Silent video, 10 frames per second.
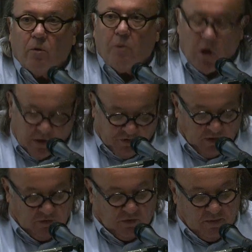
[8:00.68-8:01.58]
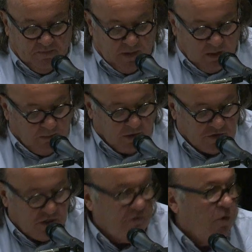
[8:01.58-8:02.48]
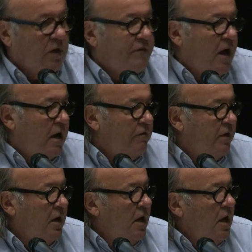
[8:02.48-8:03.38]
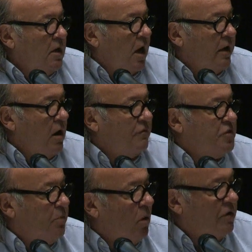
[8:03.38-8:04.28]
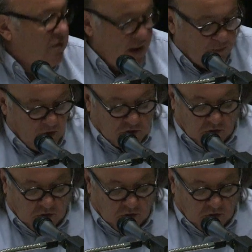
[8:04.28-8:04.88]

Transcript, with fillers: policies. Bill C-45, cutting off support from Aboriginal